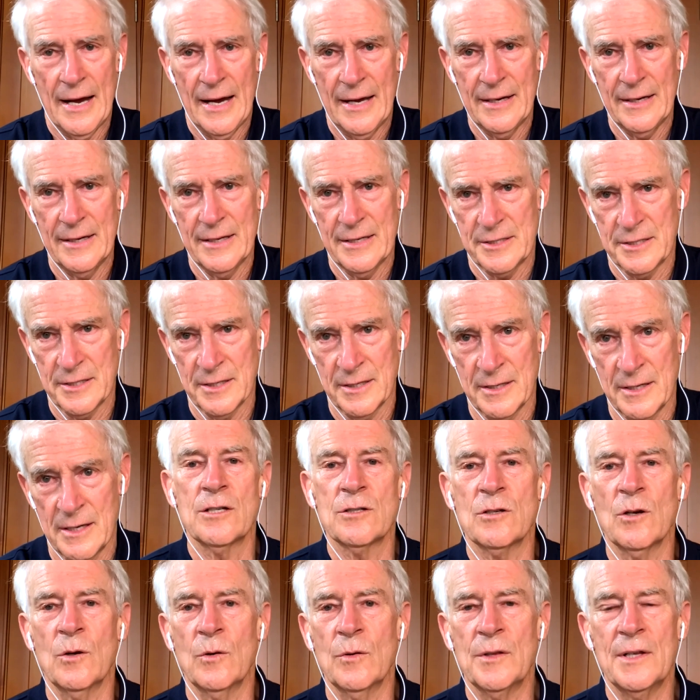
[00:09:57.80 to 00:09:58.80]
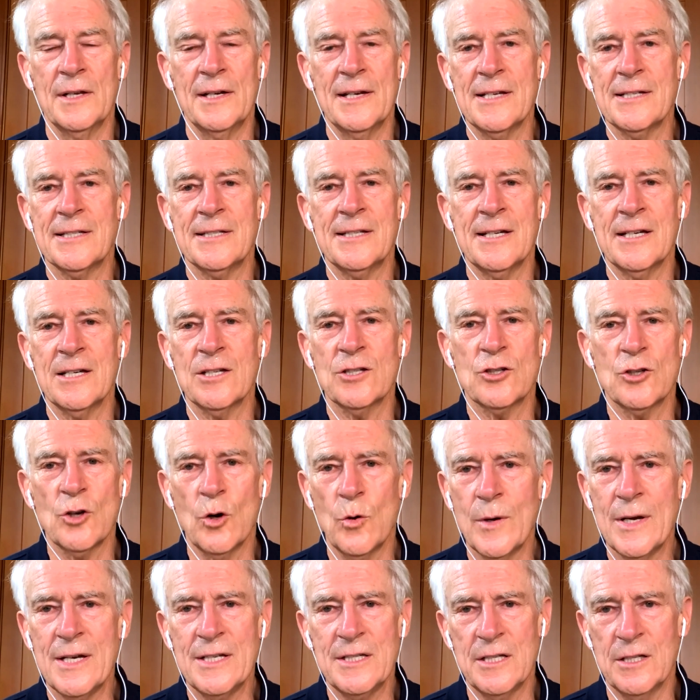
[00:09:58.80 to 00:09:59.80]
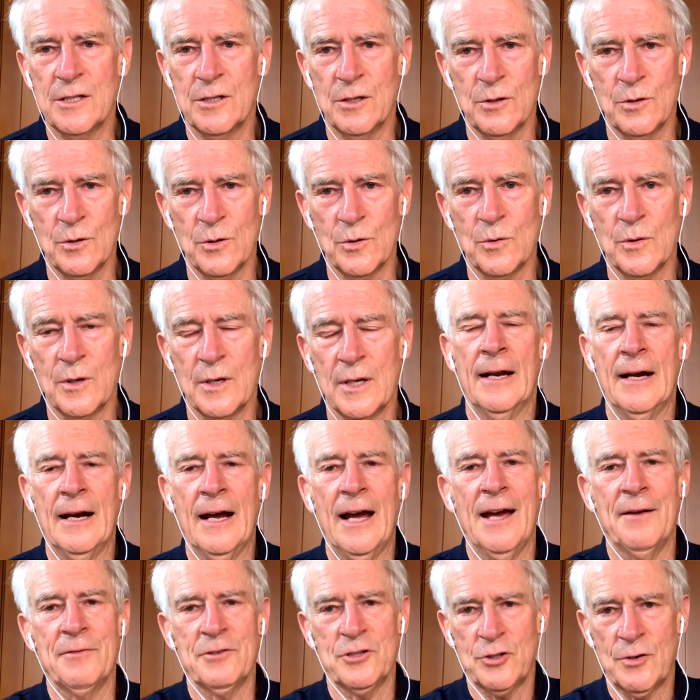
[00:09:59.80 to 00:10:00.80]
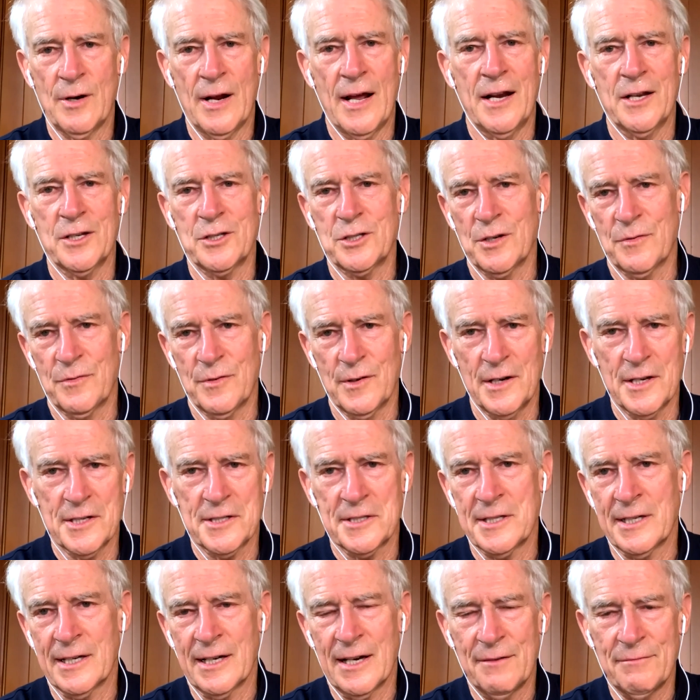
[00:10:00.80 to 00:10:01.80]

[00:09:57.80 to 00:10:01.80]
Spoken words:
I listen. So the listening is so easy to do. And I have a strategy for listening.